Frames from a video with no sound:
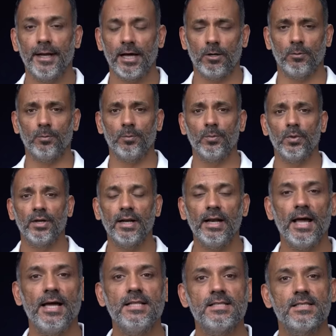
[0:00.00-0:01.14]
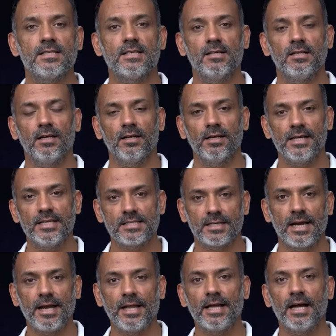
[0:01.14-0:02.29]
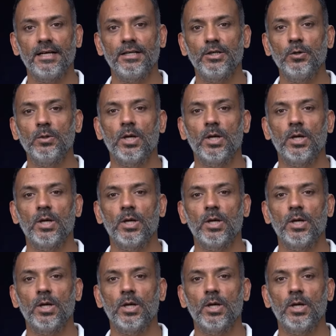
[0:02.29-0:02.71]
Now, Reliance is trading at